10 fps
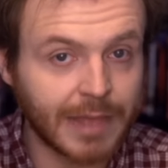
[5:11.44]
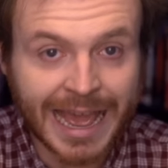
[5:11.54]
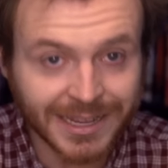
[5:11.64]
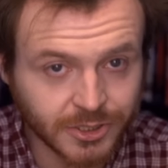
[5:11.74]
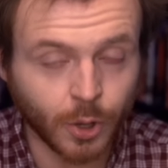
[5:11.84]

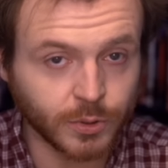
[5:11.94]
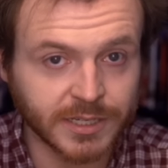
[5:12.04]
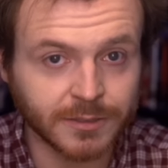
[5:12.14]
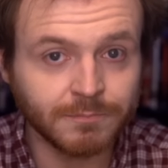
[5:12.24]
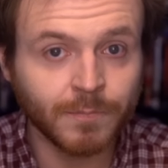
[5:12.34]
Ask
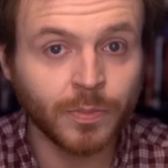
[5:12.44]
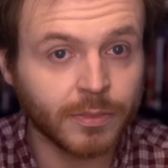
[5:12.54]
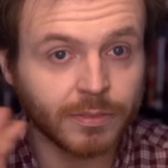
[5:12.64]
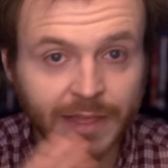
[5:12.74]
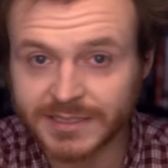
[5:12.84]
Colton,
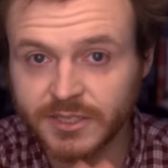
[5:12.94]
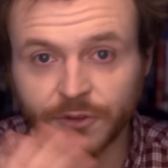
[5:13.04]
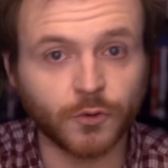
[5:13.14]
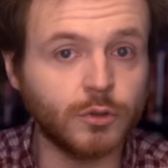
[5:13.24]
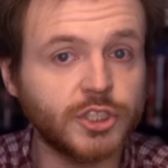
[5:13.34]
that's the
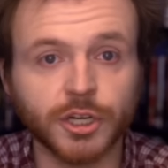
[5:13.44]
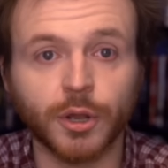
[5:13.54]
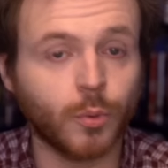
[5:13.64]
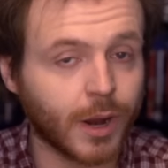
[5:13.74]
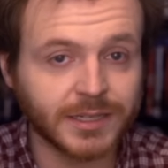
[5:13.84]
full
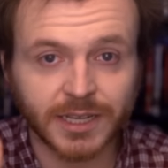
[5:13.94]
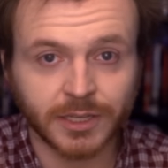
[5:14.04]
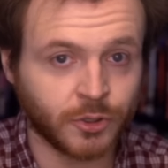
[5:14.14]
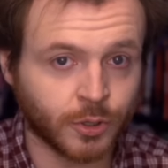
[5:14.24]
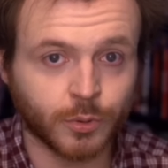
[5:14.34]
show where I
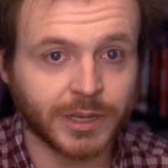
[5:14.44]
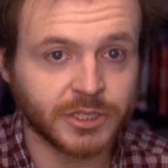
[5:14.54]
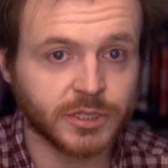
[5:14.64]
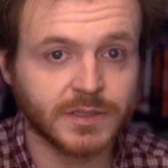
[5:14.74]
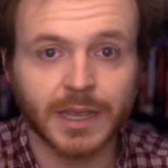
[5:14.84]
take your
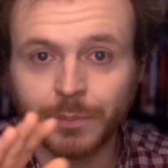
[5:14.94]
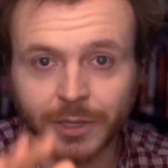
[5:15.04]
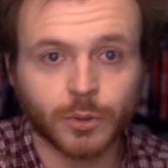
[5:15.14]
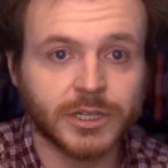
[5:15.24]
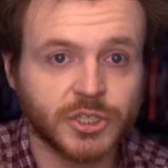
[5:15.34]
questions. I
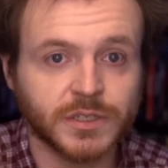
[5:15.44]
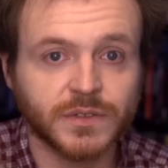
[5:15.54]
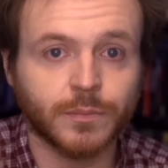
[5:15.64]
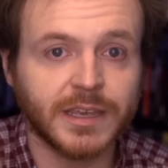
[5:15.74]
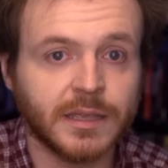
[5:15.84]
pick questions
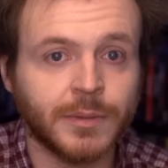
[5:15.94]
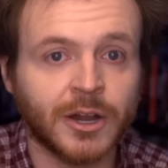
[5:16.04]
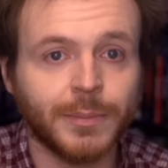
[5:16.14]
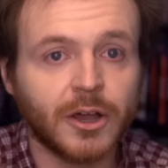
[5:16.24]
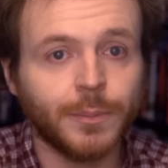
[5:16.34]
from the
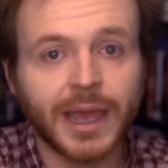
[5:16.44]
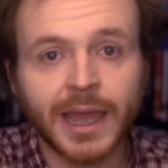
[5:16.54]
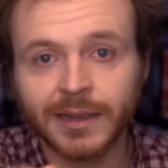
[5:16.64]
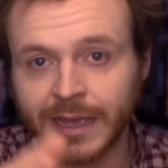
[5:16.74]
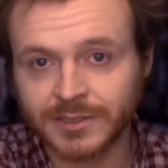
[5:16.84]
email
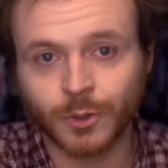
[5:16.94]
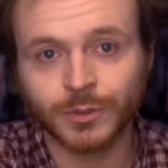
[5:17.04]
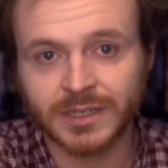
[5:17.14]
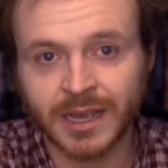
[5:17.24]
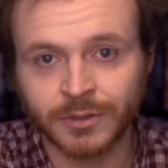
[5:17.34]
mailbag,
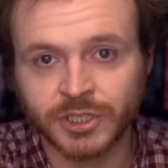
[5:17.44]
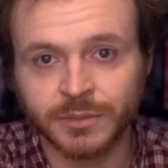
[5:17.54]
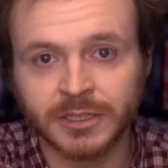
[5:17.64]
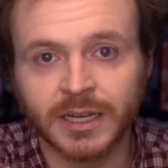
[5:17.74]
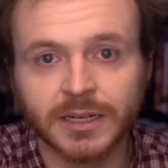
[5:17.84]

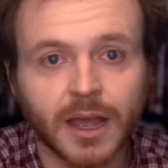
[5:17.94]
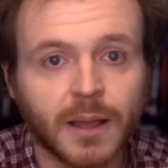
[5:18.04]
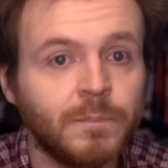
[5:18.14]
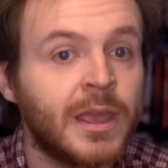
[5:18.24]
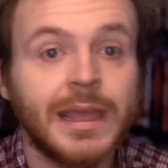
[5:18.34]

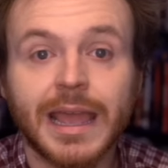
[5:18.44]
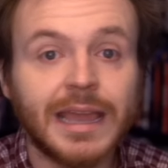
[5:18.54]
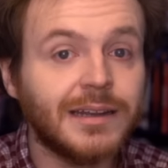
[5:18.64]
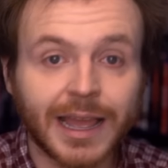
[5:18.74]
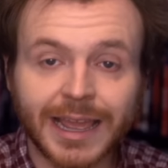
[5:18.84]
askcoltonnow@gmail.com,
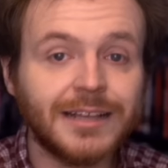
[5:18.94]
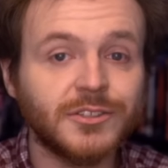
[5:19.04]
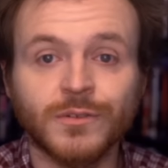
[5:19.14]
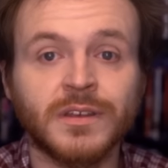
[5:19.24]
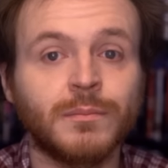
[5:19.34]
and I
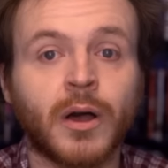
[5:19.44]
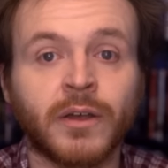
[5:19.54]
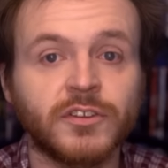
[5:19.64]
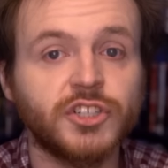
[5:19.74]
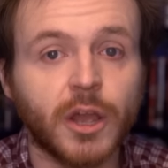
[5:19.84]
answer them
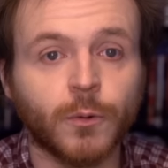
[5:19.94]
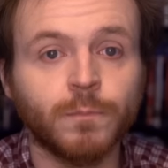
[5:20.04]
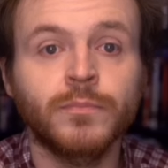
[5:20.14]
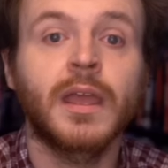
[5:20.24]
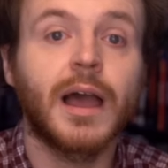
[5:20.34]
on the show.
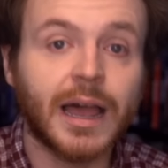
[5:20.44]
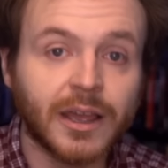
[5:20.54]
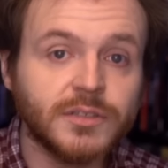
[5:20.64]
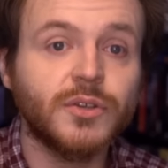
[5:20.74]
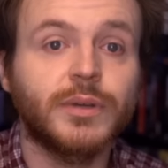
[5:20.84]
I
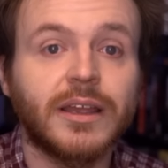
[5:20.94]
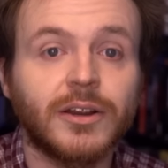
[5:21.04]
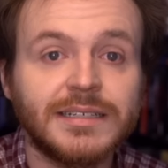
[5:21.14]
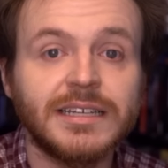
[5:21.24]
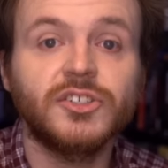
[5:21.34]
also
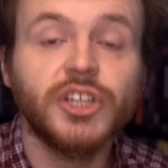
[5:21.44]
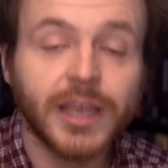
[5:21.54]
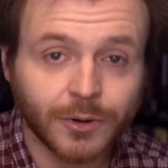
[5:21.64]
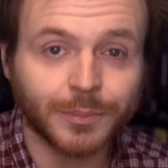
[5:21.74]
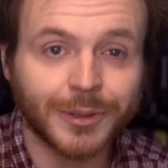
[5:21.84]
guarantee
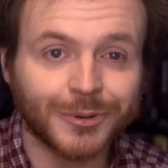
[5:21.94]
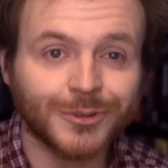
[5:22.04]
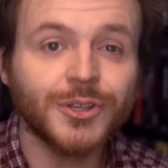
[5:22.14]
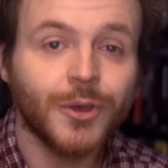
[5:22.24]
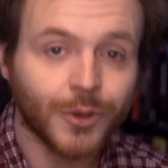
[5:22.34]
channel
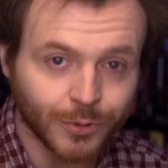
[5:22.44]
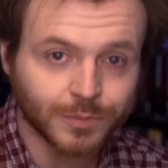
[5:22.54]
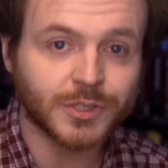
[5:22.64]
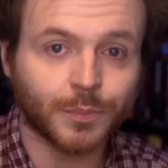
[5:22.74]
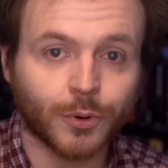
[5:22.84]
members who
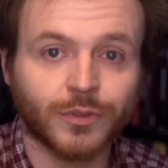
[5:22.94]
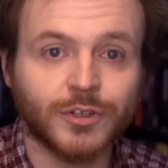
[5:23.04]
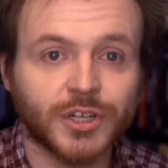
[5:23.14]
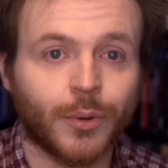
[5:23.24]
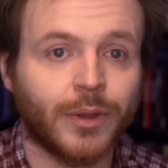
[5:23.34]
support the
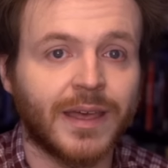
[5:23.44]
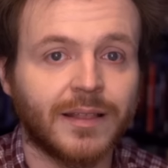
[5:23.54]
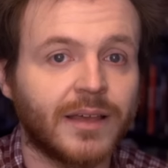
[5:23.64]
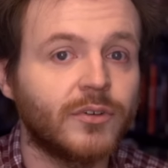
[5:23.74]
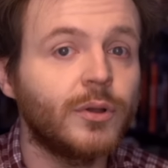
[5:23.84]
show on
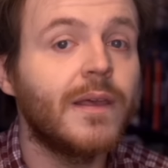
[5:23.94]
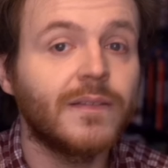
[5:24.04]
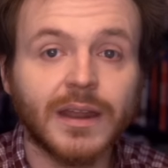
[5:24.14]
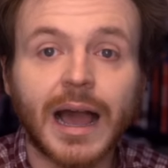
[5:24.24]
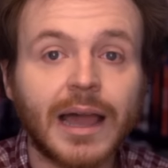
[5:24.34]
that level
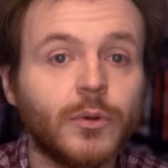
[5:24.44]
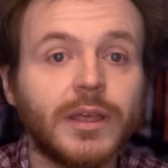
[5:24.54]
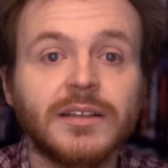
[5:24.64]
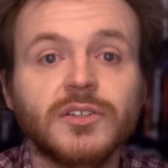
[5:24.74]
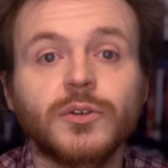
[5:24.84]
that I will
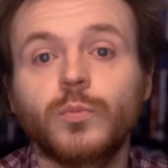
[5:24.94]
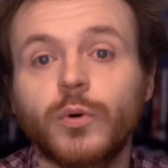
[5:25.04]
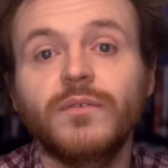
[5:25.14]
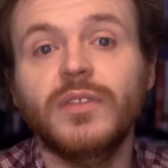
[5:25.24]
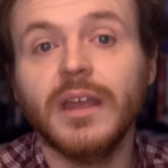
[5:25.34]
answer
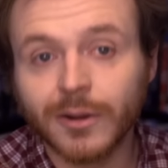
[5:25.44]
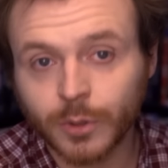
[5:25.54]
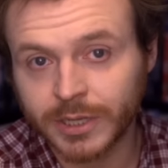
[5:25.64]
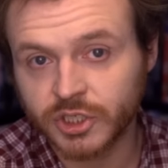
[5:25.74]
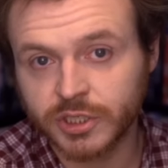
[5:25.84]
one of their
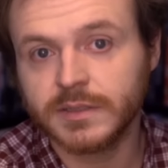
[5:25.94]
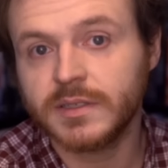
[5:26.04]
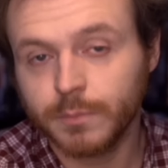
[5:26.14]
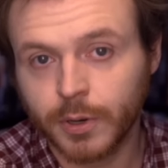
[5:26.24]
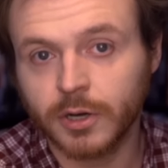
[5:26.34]

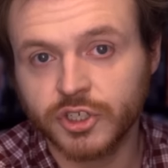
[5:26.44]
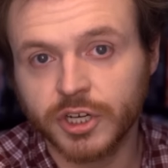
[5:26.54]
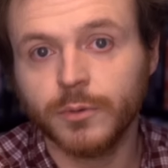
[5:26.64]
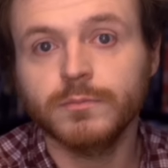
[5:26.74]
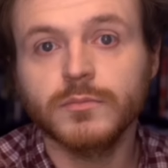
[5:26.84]
questions per
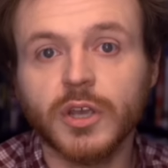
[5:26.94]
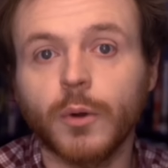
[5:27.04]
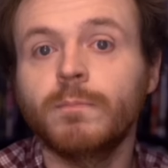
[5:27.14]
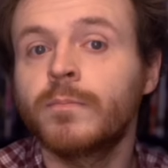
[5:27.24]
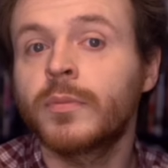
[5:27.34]
show.
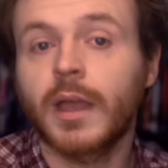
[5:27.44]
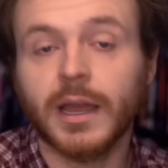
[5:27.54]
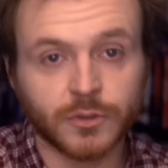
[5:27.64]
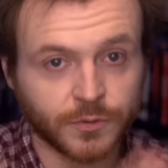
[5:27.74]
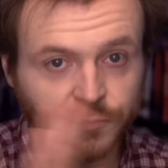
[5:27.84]
So
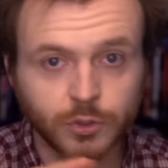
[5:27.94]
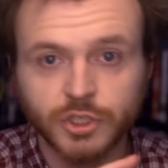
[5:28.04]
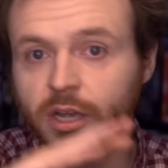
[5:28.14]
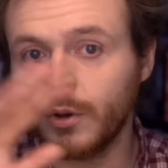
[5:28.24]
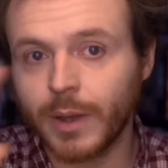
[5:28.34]
I do the full
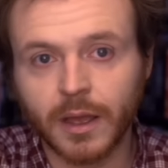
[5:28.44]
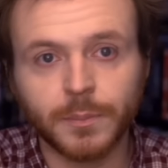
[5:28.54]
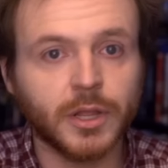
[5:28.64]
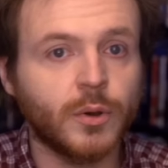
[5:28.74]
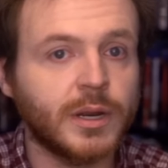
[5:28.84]
show, I
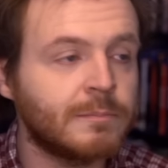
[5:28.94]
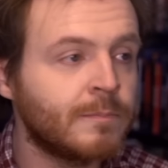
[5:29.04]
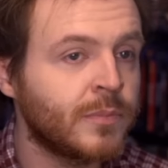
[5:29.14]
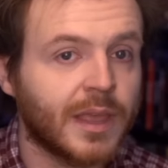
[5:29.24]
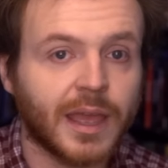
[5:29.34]
upload it,
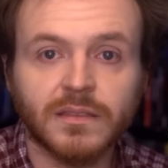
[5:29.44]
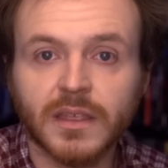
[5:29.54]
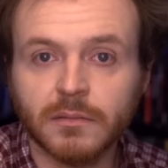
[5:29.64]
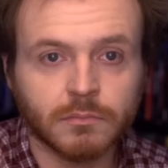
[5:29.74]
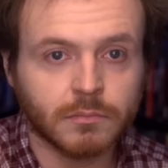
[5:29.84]
and
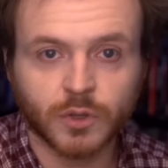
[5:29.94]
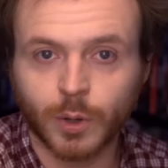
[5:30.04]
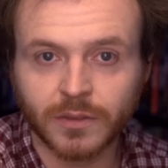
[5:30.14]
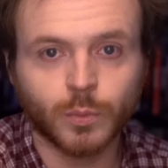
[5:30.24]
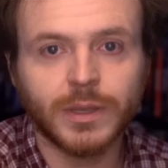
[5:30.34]
then
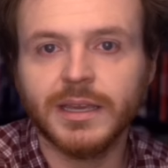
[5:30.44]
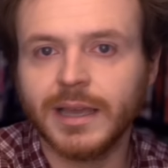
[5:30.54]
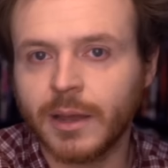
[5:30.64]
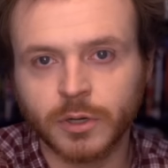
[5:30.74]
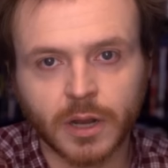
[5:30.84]
throughout the week,
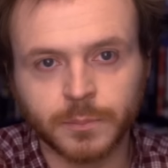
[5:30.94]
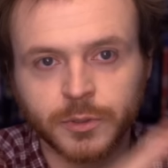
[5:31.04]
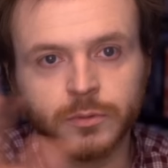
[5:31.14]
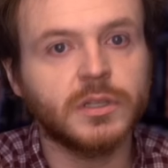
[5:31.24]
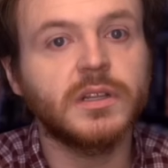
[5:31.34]
I would
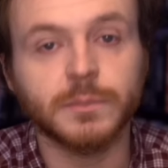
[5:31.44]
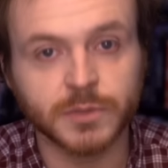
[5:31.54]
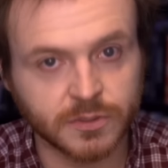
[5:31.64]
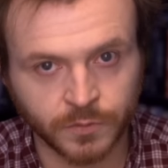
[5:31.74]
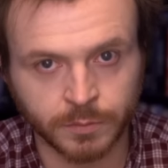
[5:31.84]
upload
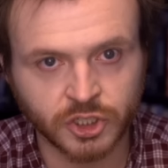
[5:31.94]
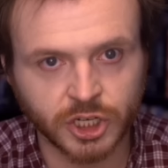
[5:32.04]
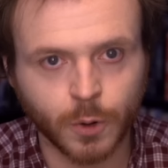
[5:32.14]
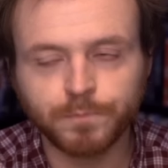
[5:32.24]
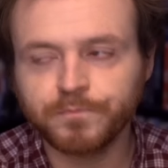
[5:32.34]
clips from the show.